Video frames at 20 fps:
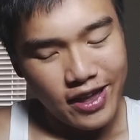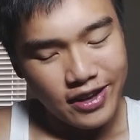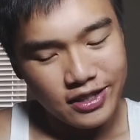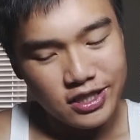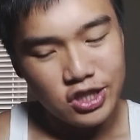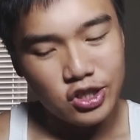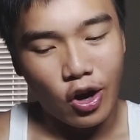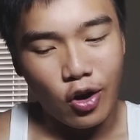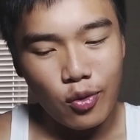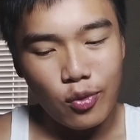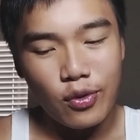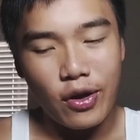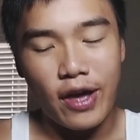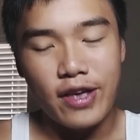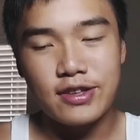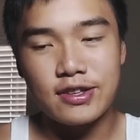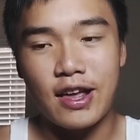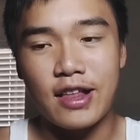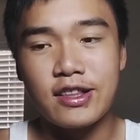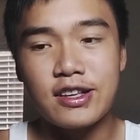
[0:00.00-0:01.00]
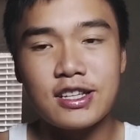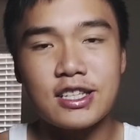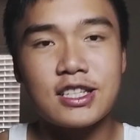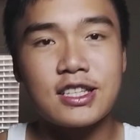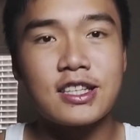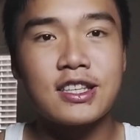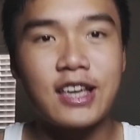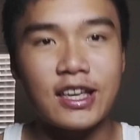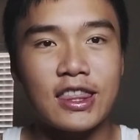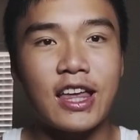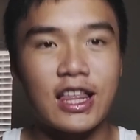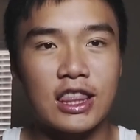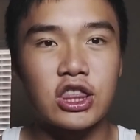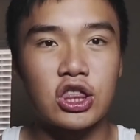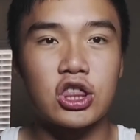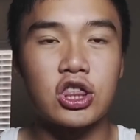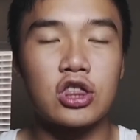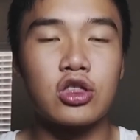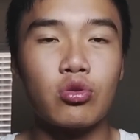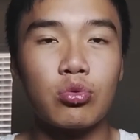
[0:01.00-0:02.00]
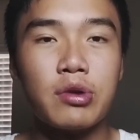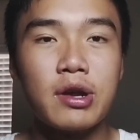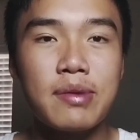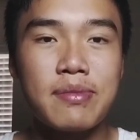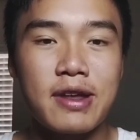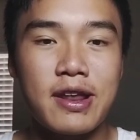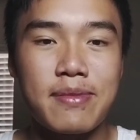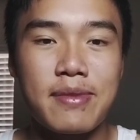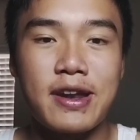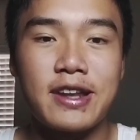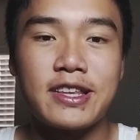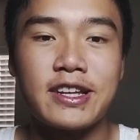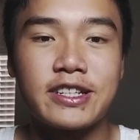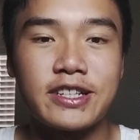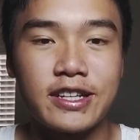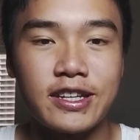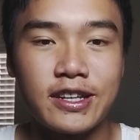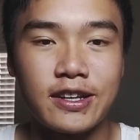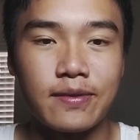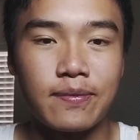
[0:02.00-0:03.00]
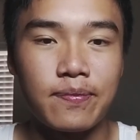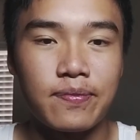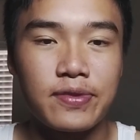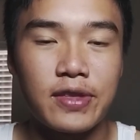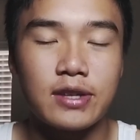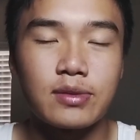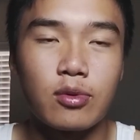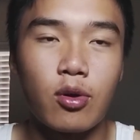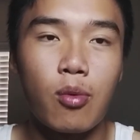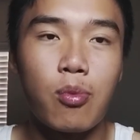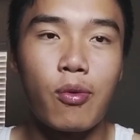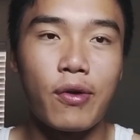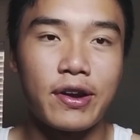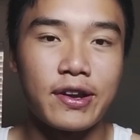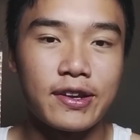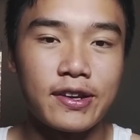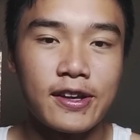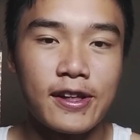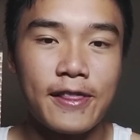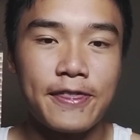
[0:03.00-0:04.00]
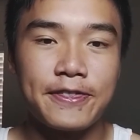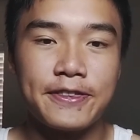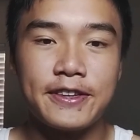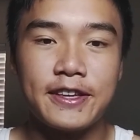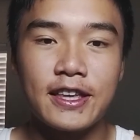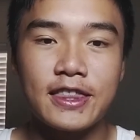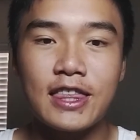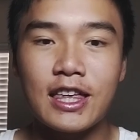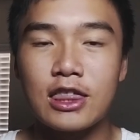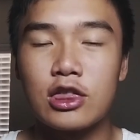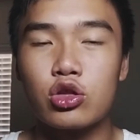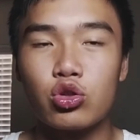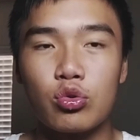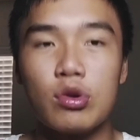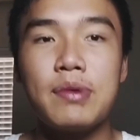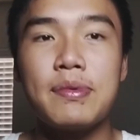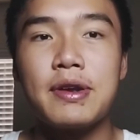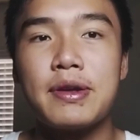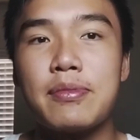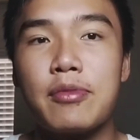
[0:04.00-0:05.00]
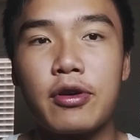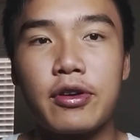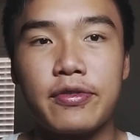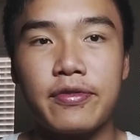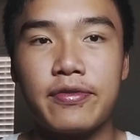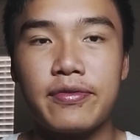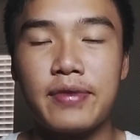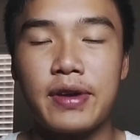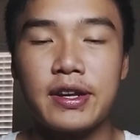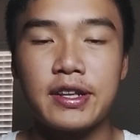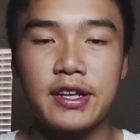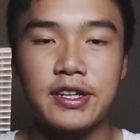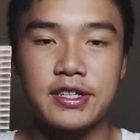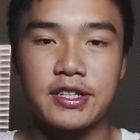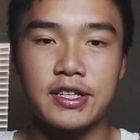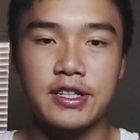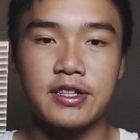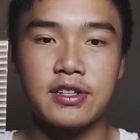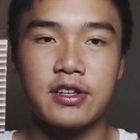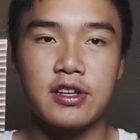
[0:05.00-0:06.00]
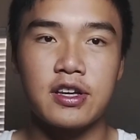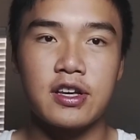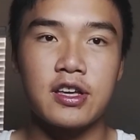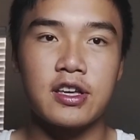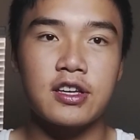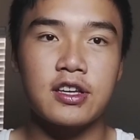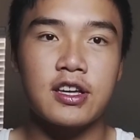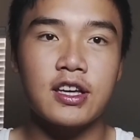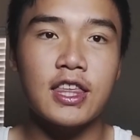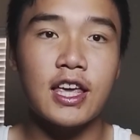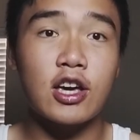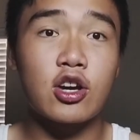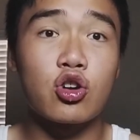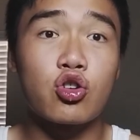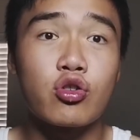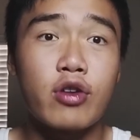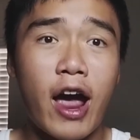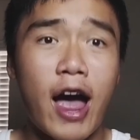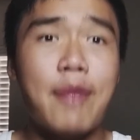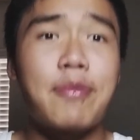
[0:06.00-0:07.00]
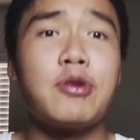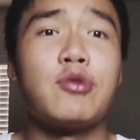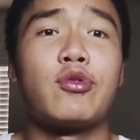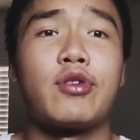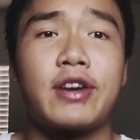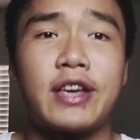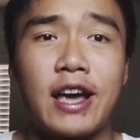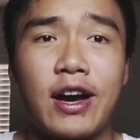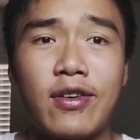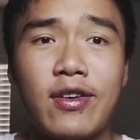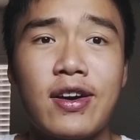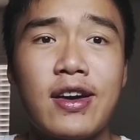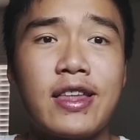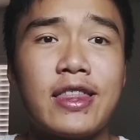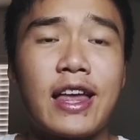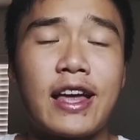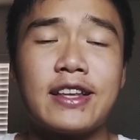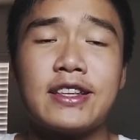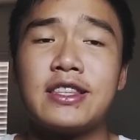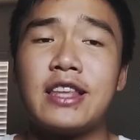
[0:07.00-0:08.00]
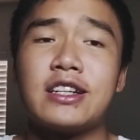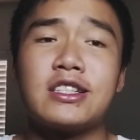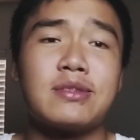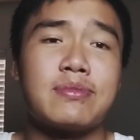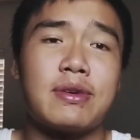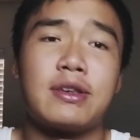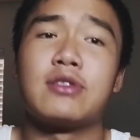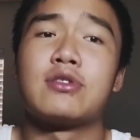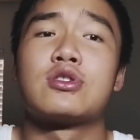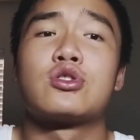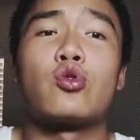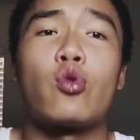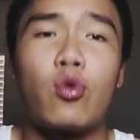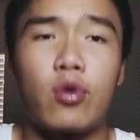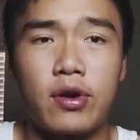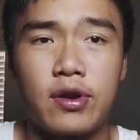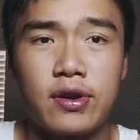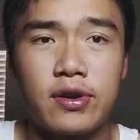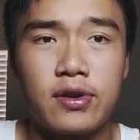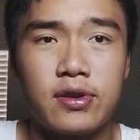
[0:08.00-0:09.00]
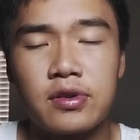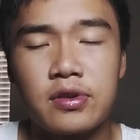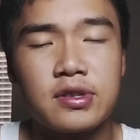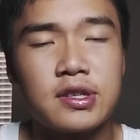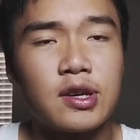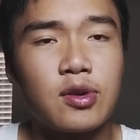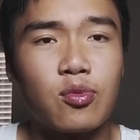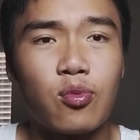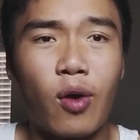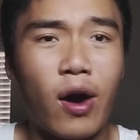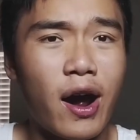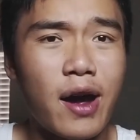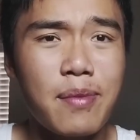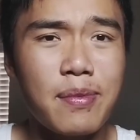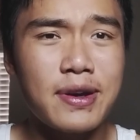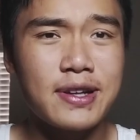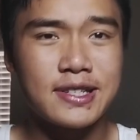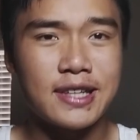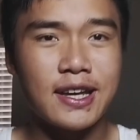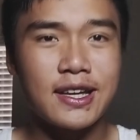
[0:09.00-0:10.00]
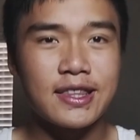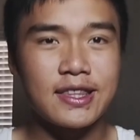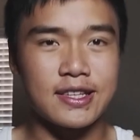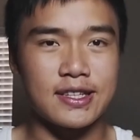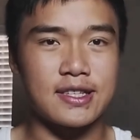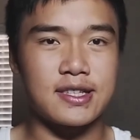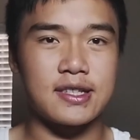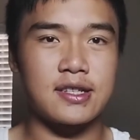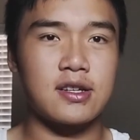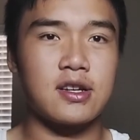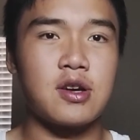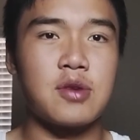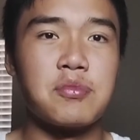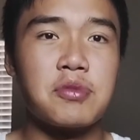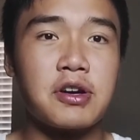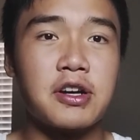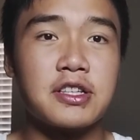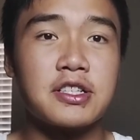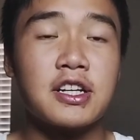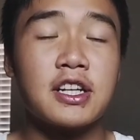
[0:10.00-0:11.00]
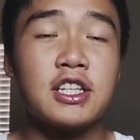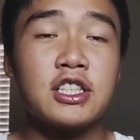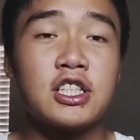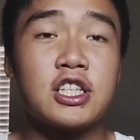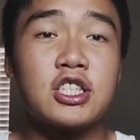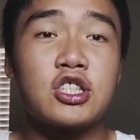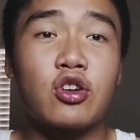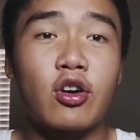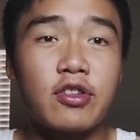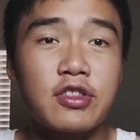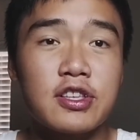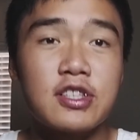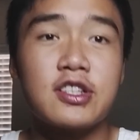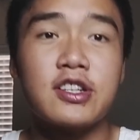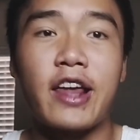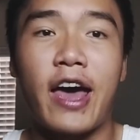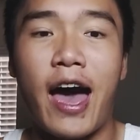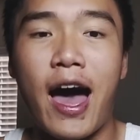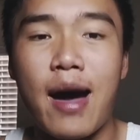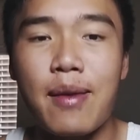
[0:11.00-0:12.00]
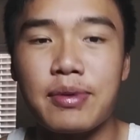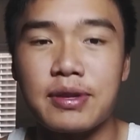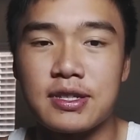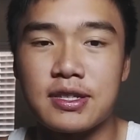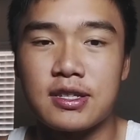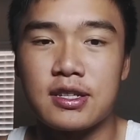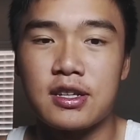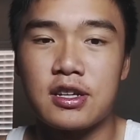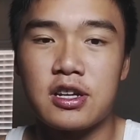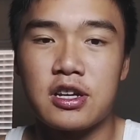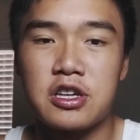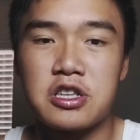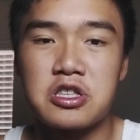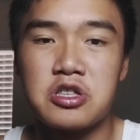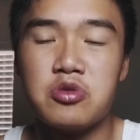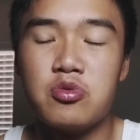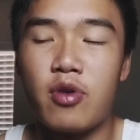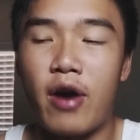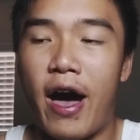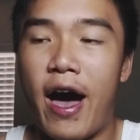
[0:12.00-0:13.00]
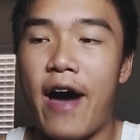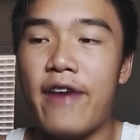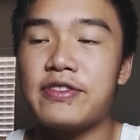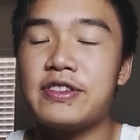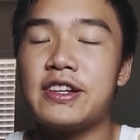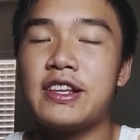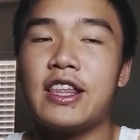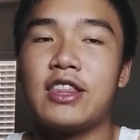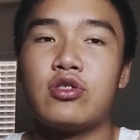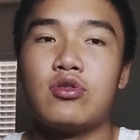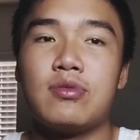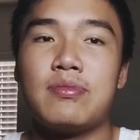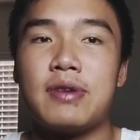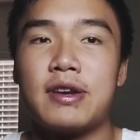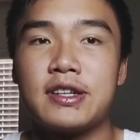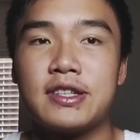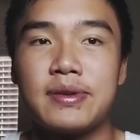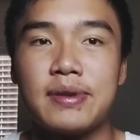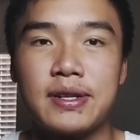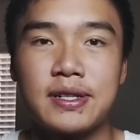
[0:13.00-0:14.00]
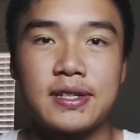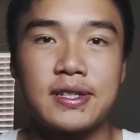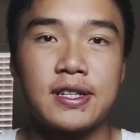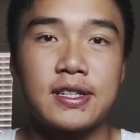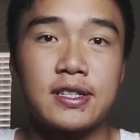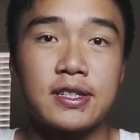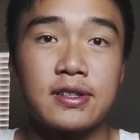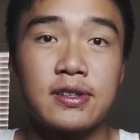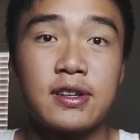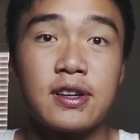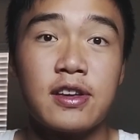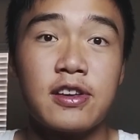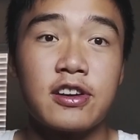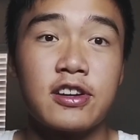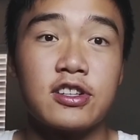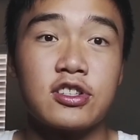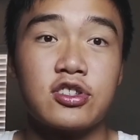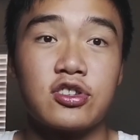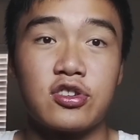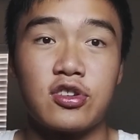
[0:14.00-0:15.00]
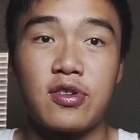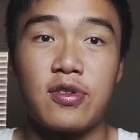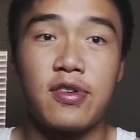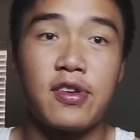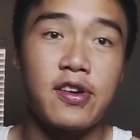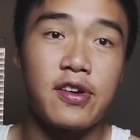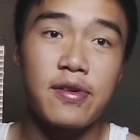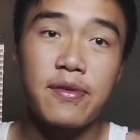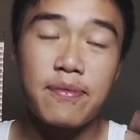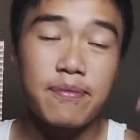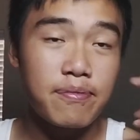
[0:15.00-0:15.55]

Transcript: And start with, at least get that 3-minute meditation in. That's my whole point. Get that 3-minute meditation in. Get that crappy workout that doesn't make you sore. You say, why am I saying this? Because to start these good habits, you will have to hit 3 minutes of meditation because your